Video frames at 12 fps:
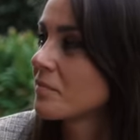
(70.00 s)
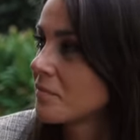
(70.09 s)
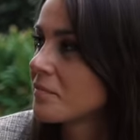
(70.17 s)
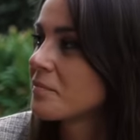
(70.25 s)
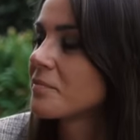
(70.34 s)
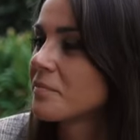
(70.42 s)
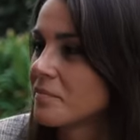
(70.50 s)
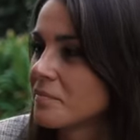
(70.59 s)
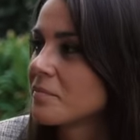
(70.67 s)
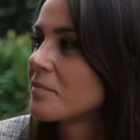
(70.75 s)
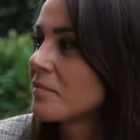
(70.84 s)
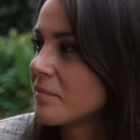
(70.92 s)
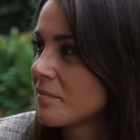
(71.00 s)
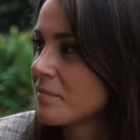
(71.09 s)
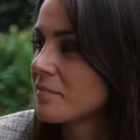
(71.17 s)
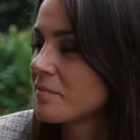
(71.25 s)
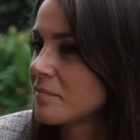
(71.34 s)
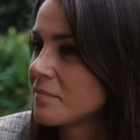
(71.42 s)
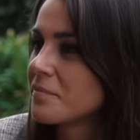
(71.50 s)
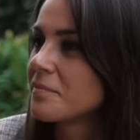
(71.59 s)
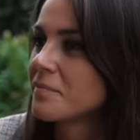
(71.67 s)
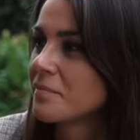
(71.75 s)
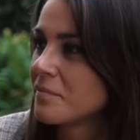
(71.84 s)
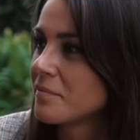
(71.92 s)

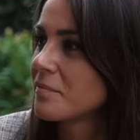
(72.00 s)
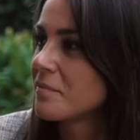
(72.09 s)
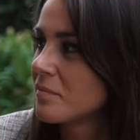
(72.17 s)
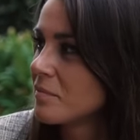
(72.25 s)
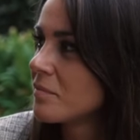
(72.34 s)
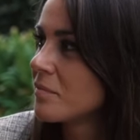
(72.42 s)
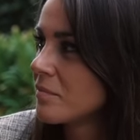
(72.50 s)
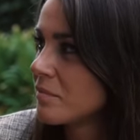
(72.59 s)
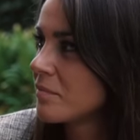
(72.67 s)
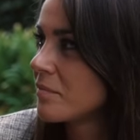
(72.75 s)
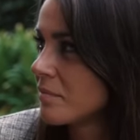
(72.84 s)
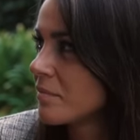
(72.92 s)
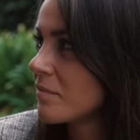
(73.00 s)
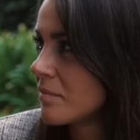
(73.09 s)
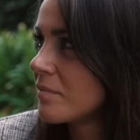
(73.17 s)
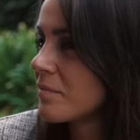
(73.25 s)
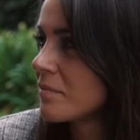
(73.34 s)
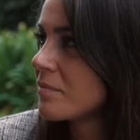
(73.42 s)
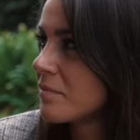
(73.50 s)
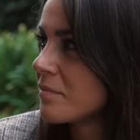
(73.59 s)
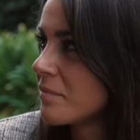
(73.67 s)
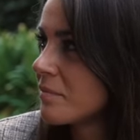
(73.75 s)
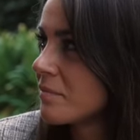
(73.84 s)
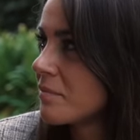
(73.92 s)

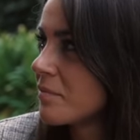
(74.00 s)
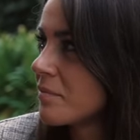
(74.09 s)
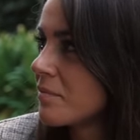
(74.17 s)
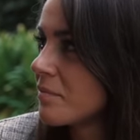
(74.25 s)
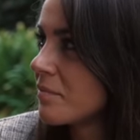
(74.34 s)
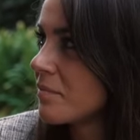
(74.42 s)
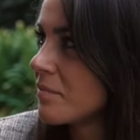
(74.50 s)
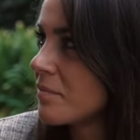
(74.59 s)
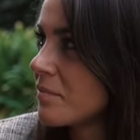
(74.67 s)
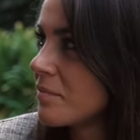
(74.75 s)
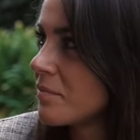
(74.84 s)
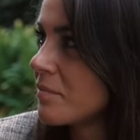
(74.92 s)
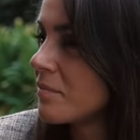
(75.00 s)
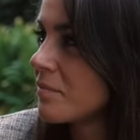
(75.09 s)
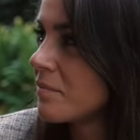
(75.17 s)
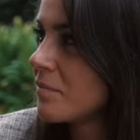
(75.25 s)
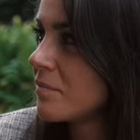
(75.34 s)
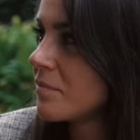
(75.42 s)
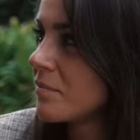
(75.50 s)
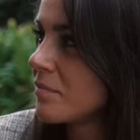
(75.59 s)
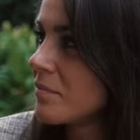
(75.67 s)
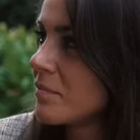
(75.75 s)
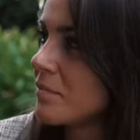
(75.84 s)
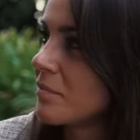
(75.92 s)

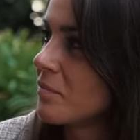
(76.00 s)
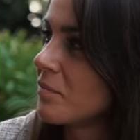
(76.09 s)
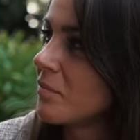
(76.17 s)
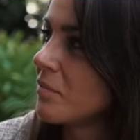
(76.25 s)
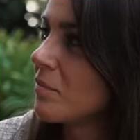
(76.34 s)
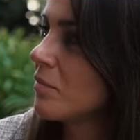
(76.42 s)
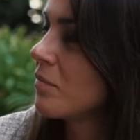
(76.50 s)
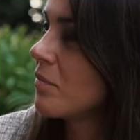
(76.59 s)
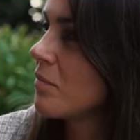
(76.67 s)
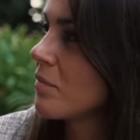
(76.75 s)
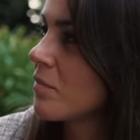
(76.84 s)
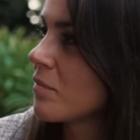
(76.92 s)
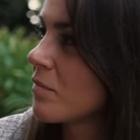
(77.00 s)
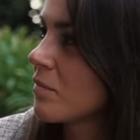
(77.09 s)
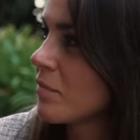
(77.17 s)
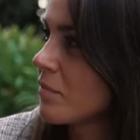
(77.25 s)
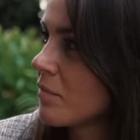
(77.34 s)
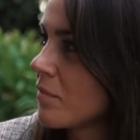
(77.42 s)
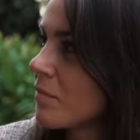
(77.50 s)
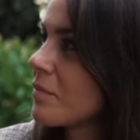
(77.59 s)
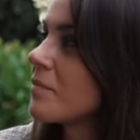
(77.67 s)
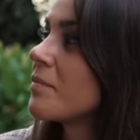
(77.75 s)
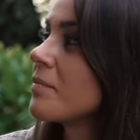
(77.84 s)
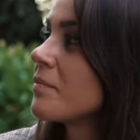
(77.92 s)
(not speaking)